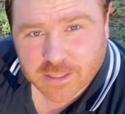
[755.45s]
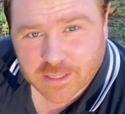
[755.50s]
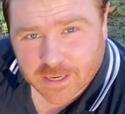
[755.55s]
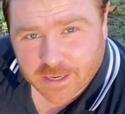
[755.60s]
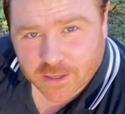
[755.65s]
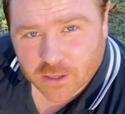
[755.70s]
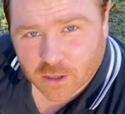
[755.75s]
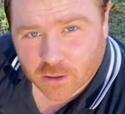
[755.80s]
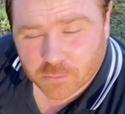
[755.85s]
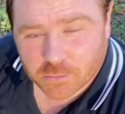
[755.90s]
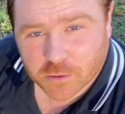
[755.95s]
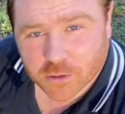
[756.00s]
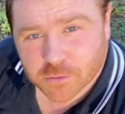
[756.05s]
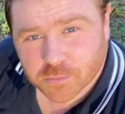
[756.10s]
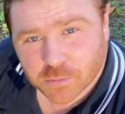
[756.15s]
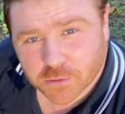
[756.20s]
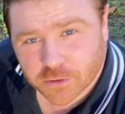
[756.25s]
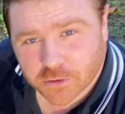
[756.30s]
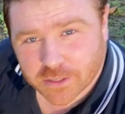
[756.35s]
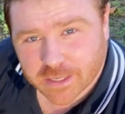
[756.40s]
need any
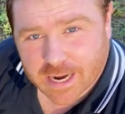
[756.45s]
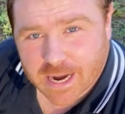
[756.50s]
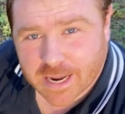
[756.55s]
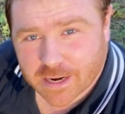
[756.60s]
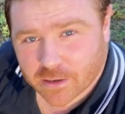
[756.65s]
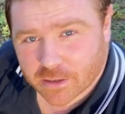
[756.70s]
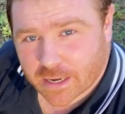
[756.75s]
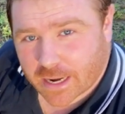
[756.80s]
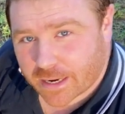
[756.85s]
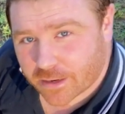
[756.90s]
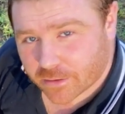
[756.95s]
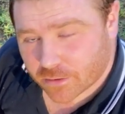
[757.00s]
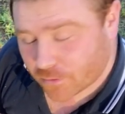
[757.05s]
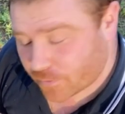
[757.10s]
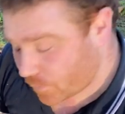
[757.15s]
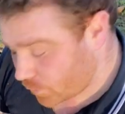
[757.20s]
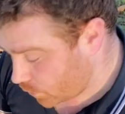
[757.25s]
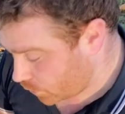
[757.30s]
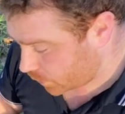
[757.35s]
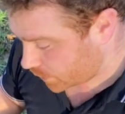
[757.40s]
compost, but you can add,
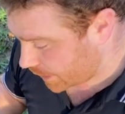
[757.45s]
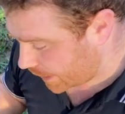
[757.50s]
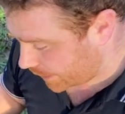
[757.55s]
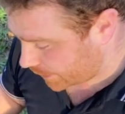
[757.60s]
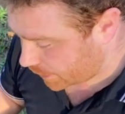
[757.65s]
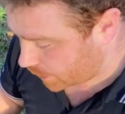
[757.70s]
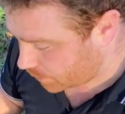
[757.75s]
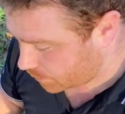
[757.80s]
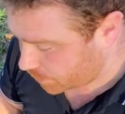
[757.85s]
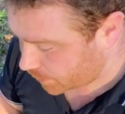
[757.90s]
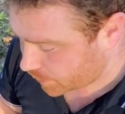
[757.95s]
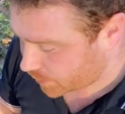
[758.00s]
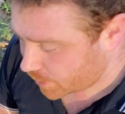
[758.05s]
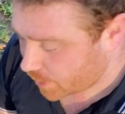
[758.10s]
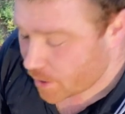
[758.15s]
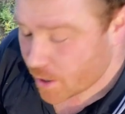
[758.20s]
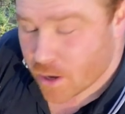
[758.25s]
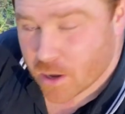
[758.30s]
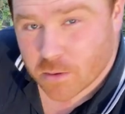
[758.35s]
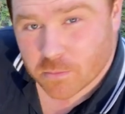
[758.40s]
of course, add compost,
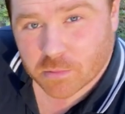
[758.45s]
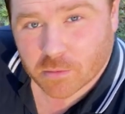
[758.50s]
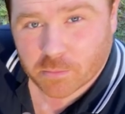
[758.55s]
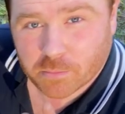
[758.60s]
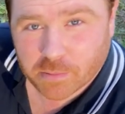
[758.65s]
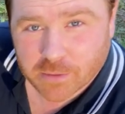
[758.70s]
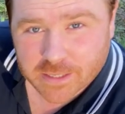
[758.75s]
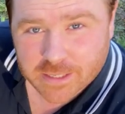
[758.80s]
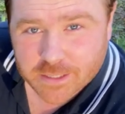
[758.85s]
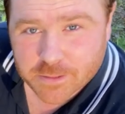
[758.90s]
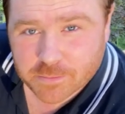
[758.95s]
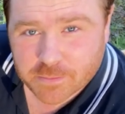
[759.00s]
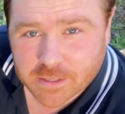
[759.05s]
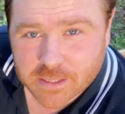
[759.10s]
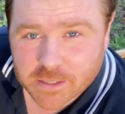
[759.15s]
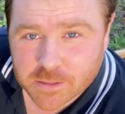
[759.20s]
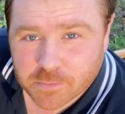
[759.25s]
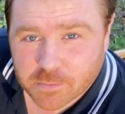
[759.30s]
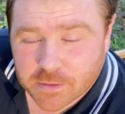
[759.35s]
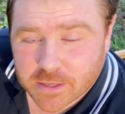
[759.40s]
but please,
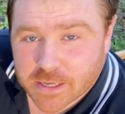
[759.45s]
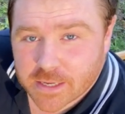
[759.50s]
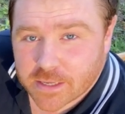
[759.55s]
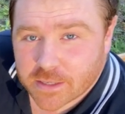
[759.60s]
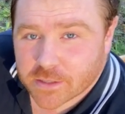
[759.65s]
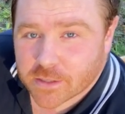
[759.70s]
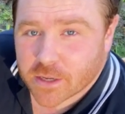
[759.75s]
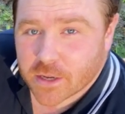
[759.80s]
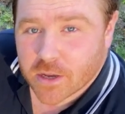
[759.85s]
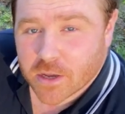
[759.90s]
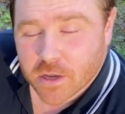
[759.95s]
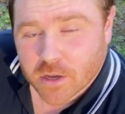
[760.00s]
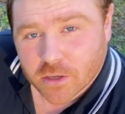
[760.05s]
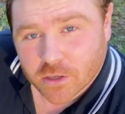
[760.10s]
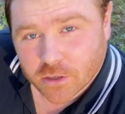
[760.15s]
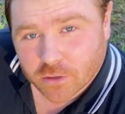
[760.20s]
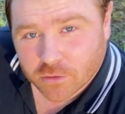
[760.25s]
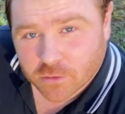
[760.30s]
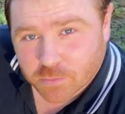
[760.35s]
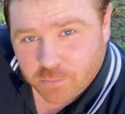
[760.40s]
please, please
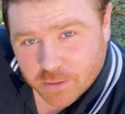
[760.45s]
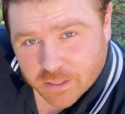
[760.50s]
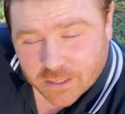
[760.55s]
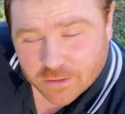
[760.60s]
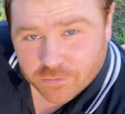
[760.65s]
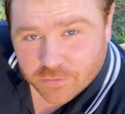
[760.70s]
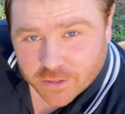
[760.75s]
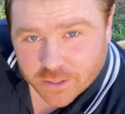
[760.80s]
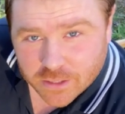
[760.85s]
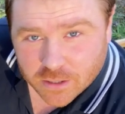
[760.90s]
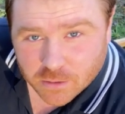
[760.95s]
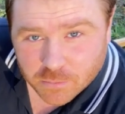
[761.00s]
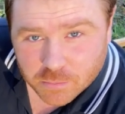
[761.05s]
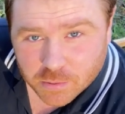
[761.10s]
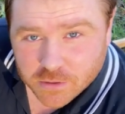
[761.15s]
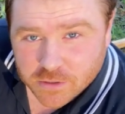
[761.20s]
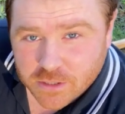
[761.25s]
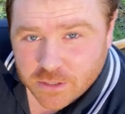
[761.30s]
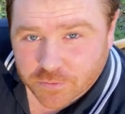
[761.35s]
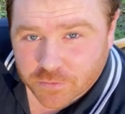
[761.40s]
use peat-free
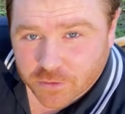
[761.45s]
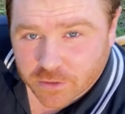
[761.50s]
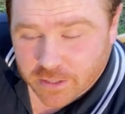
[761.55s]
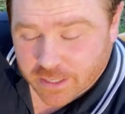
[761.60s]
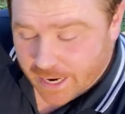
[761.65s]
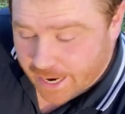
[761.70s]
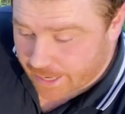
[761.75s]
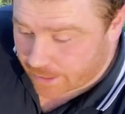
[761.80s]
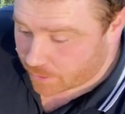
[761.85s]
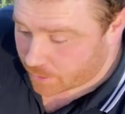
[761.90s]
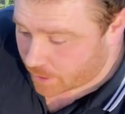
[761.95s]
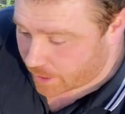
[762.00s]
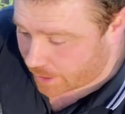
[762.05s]
compost if you can.